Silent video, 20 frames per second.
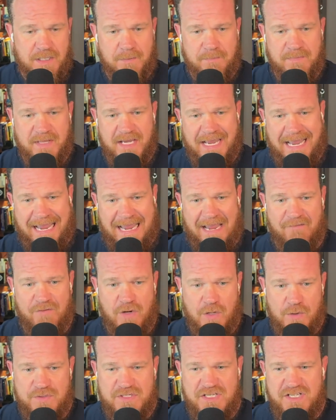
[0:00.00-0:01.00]
They
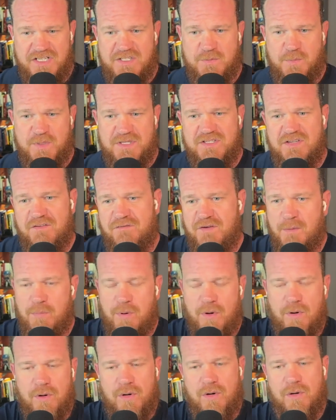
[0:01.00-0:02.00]
have OT specific
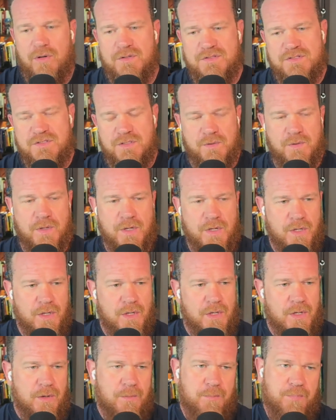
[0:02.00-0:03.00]
protocols. So
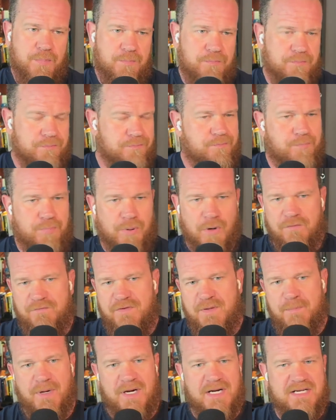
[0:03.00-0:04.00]

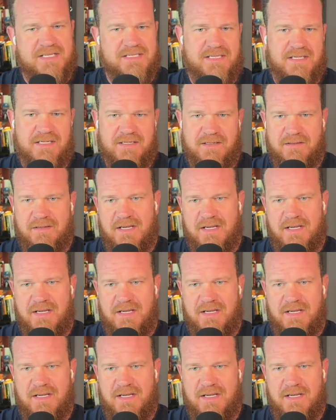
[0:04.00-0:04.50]
Profibus and